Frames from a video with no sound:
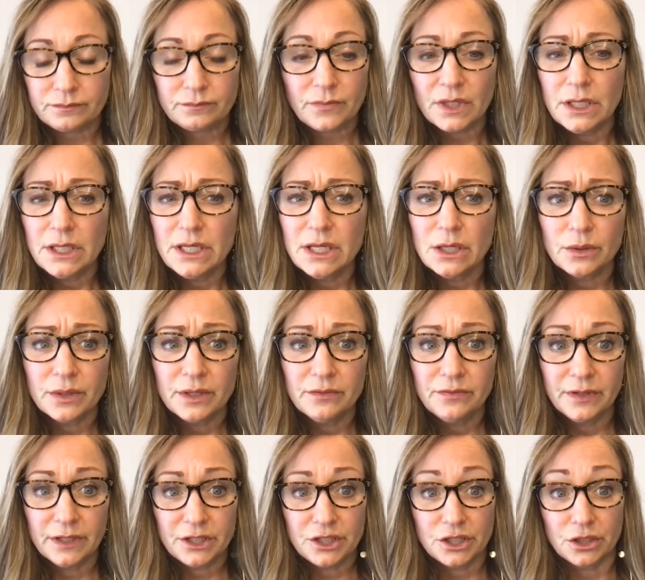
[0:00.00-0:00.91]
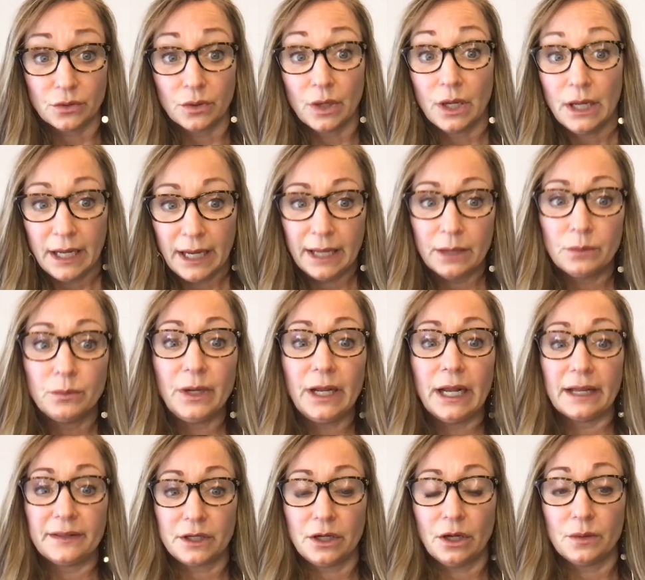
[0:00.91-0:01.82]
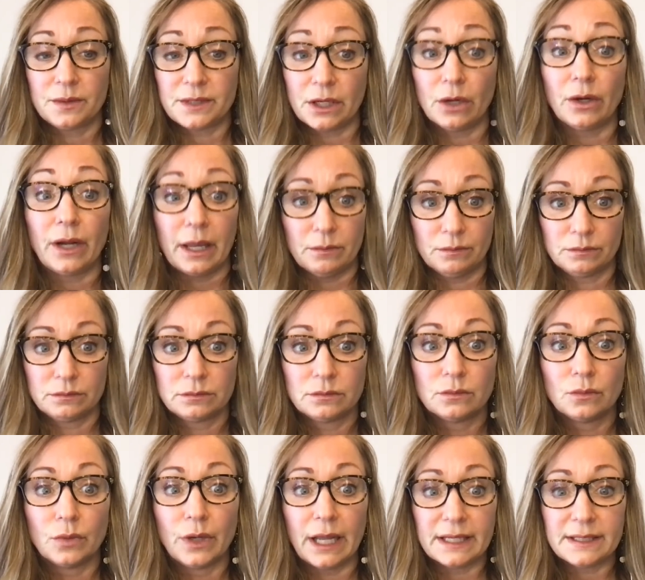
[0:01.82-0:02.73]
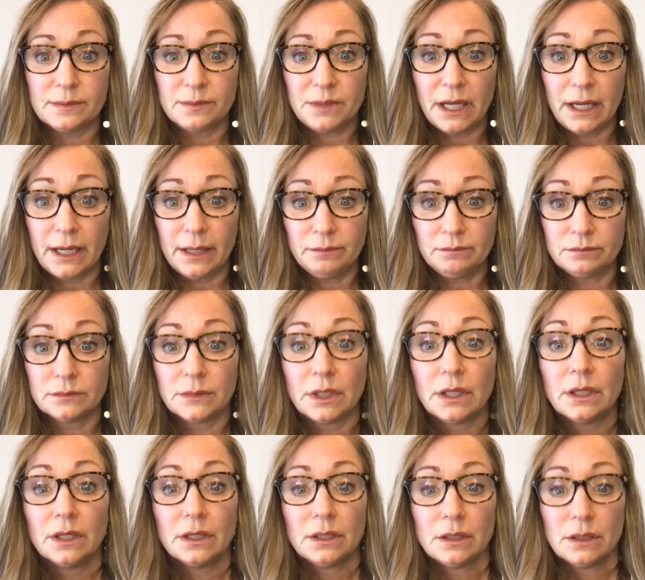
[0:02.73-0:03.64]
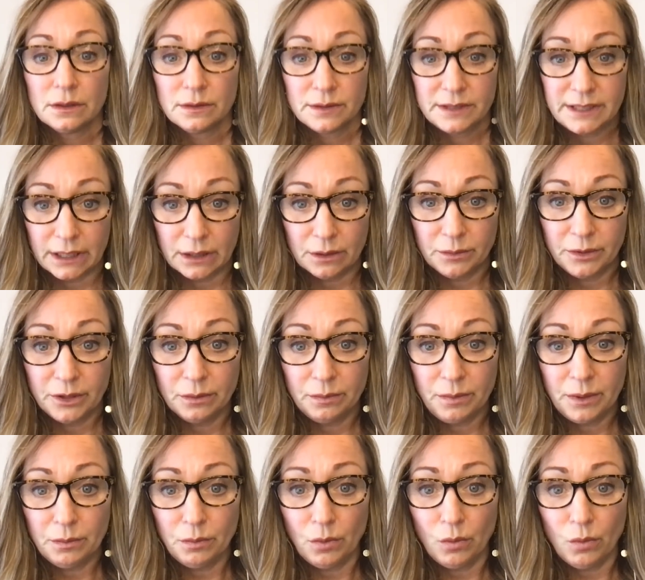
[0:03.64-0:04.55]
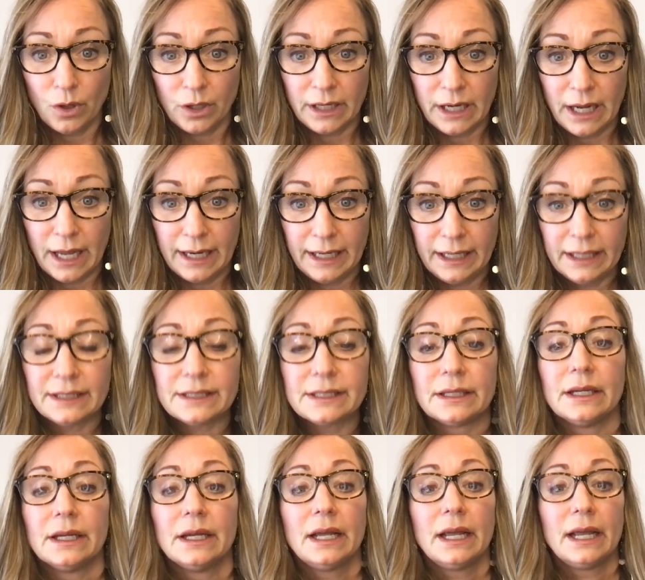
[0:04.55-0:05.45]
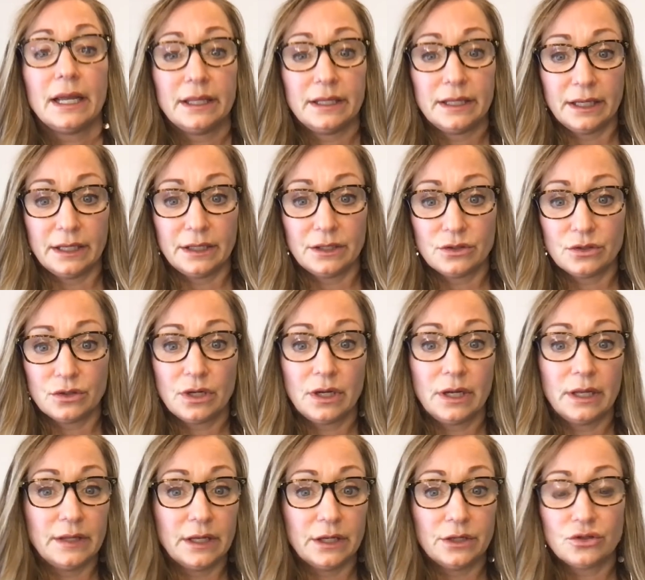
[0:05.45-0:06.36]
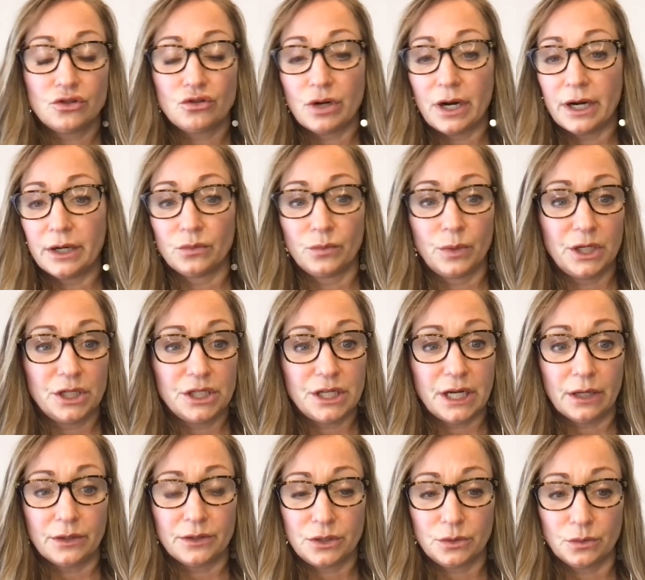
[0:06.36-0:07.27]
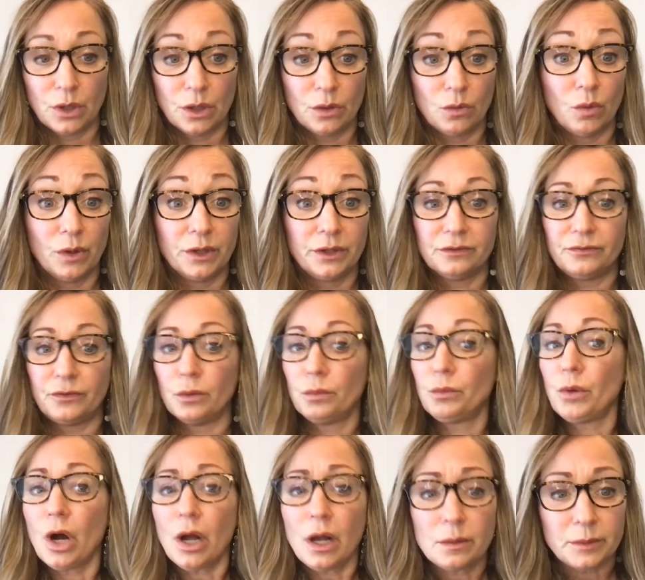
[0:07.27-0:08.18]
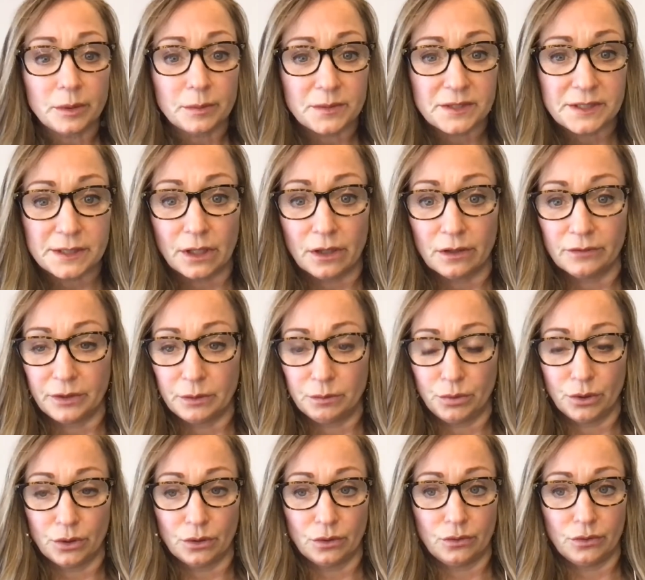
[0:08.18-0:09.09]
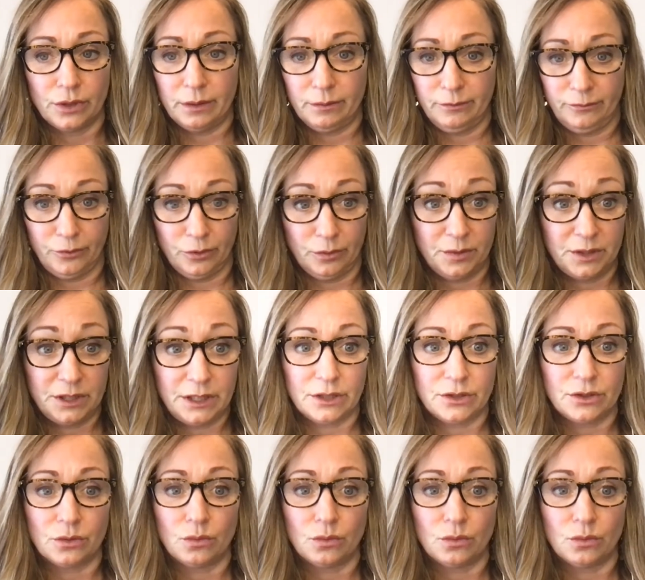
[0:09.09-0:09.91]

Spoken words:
evict you. And we got the call, okay, we got some time. Tell them there are people working on it, and then try to reach out to our wonderful problem-solving program for potential